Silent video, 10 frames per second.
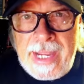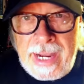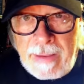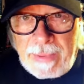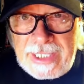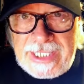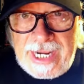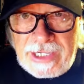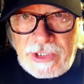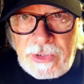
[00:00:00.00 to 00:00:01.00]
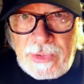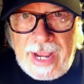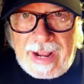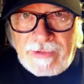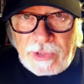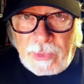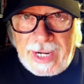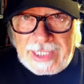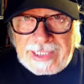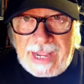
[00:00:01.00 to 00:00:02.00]
And please stay tuned after the
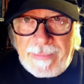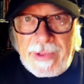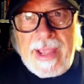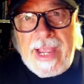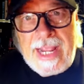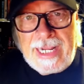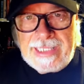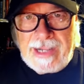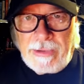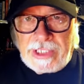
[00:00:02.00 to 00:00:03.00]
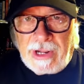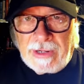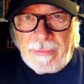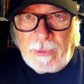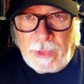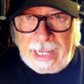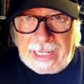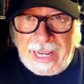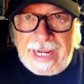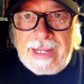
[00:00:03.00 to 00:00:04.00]
writing sample, as I will talk about what I
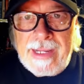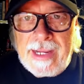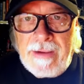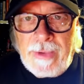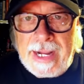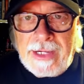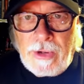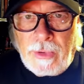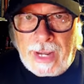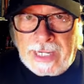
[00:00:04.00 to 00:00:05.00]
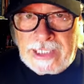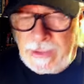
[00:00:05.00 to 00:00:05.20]
like and what I don't like so